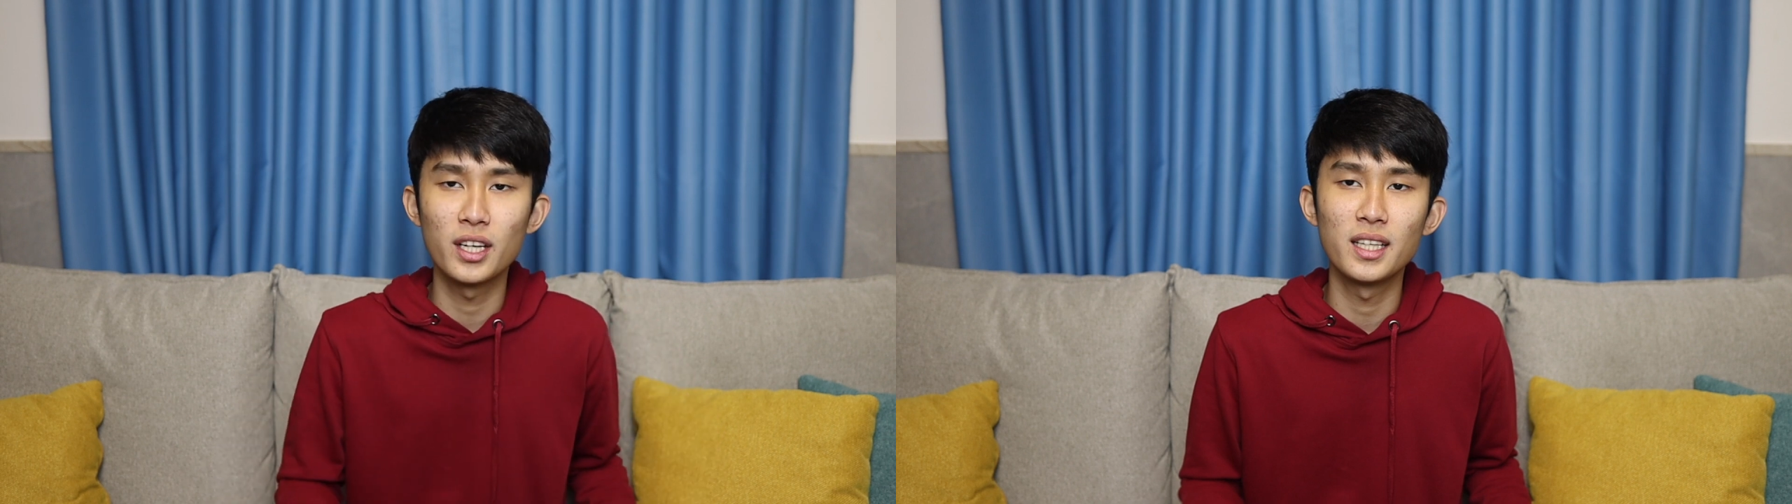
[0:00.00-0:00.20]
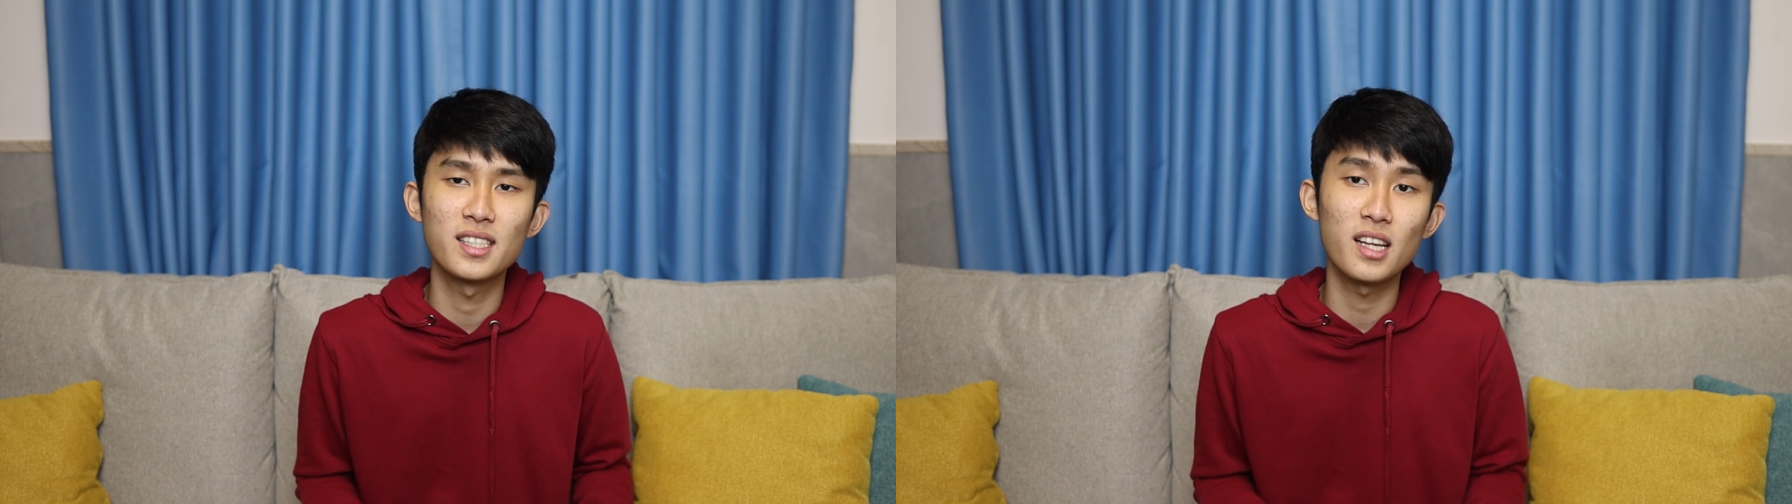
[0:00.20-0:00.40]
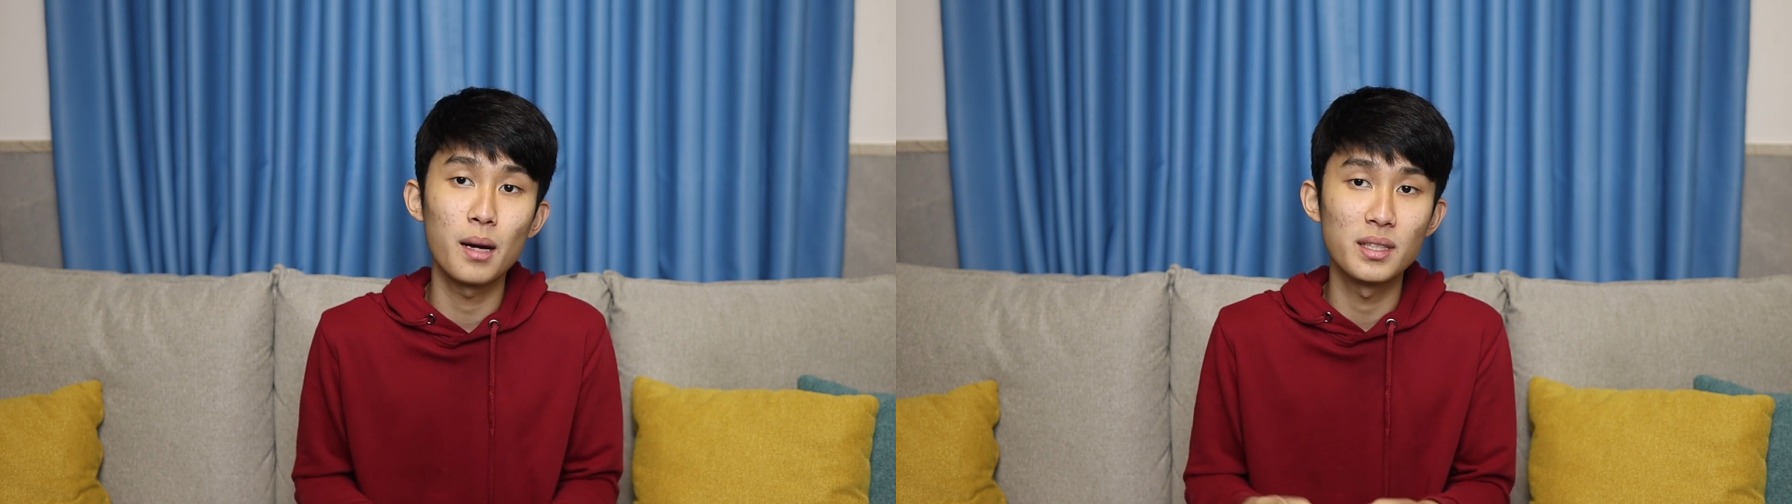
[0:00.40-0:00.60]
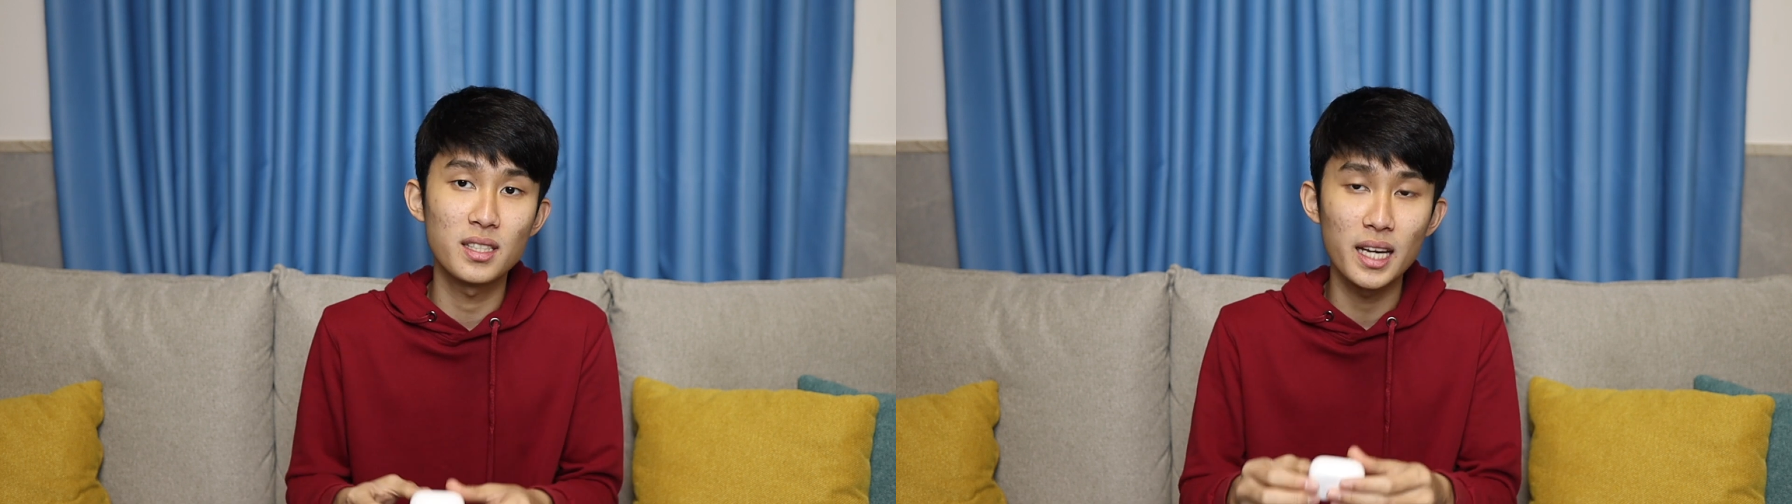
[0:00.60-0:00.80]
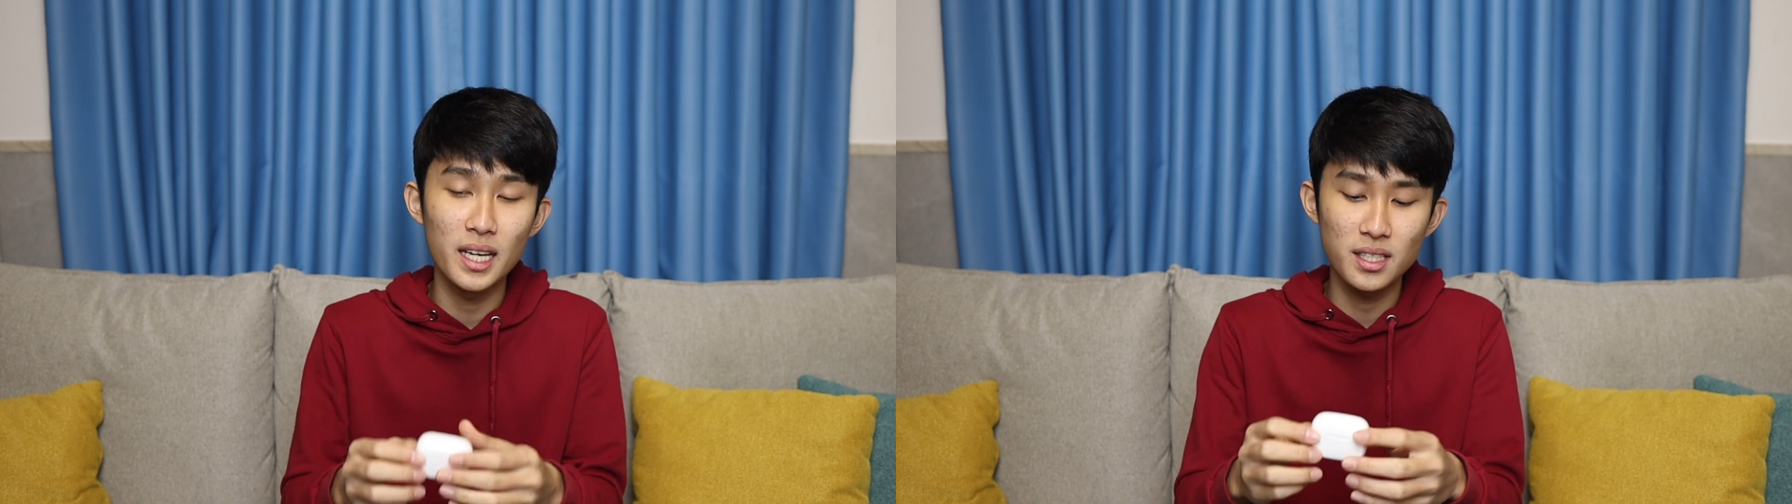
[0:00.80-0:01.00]
than the
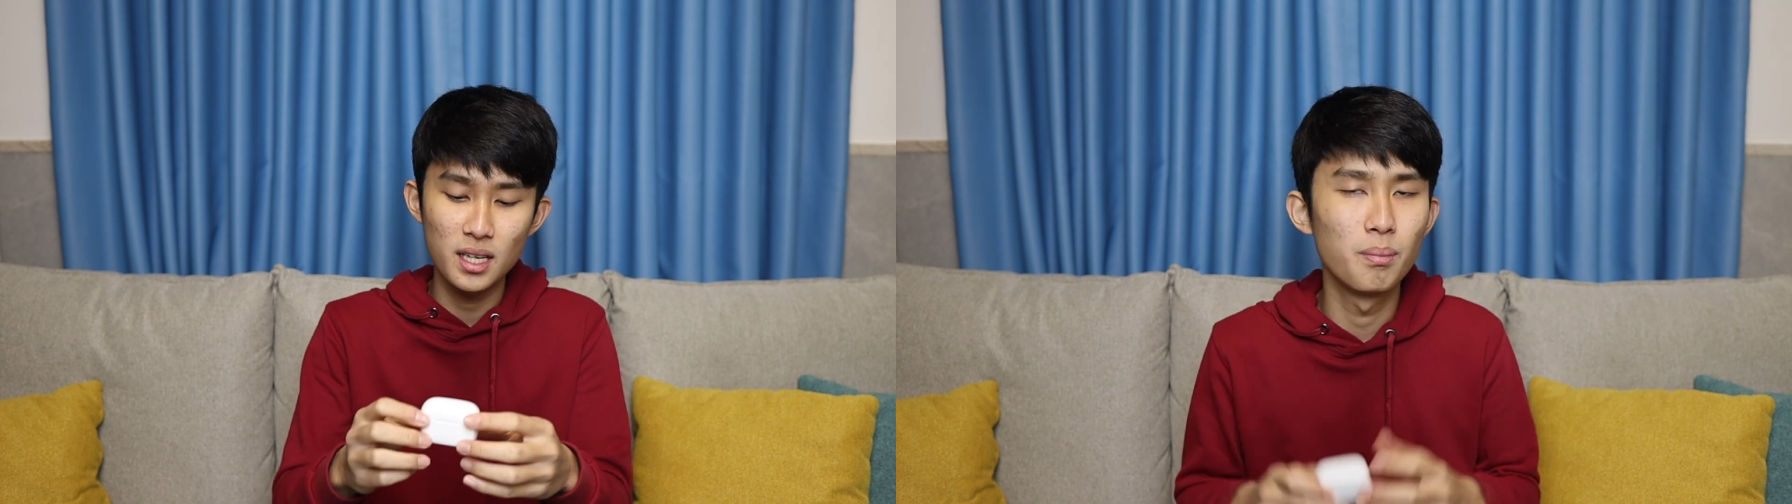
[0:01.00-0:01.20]
Sabbat's case.